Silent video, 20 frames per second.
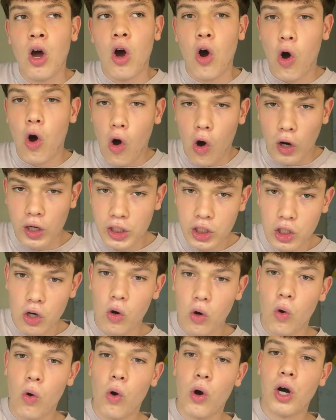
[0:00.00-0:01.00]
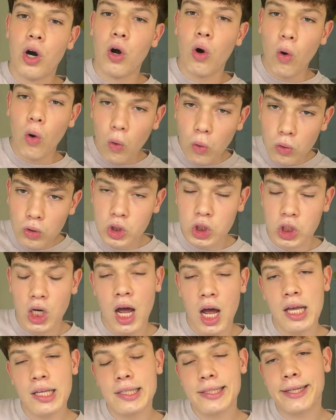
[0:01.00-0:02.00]
hardcore
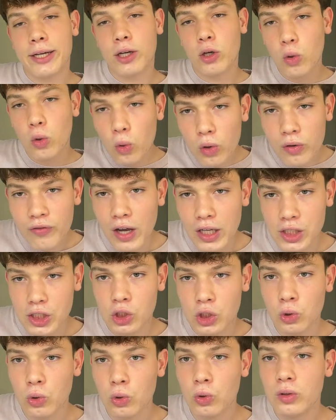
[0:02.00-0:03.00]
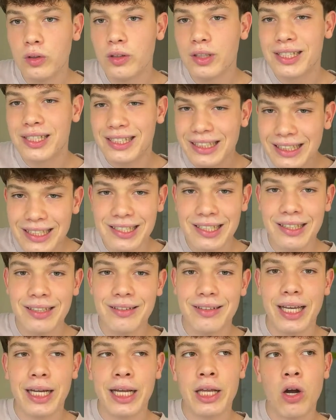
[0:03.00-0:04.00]
ultras, Curva Sud, season
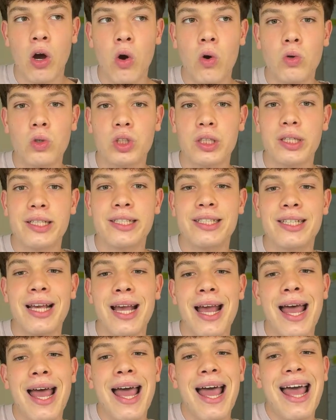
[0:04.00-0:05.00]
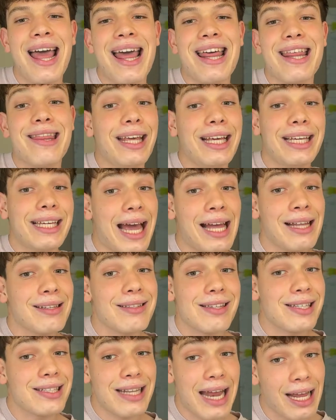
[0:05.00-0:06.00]
ticket holders. They can't
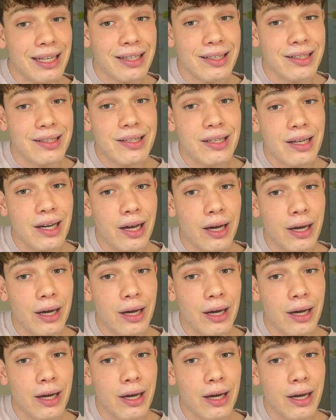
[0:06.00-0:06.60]
stand